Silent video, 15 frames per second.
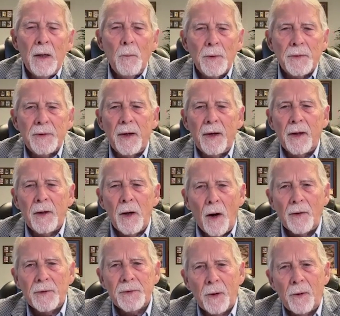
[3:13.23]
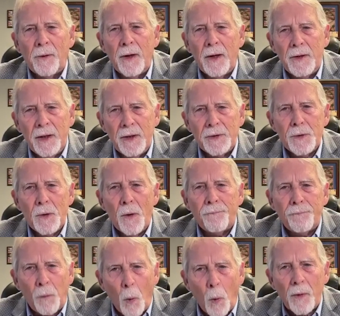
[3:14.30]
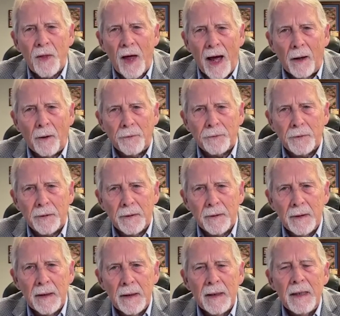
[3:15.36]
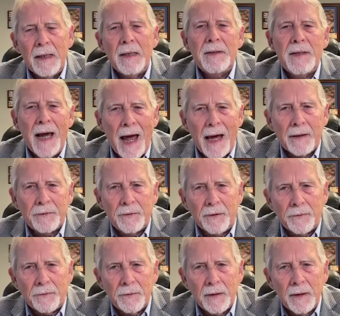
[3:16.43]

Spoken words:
was going to cost her an additional $4,000 in taxes.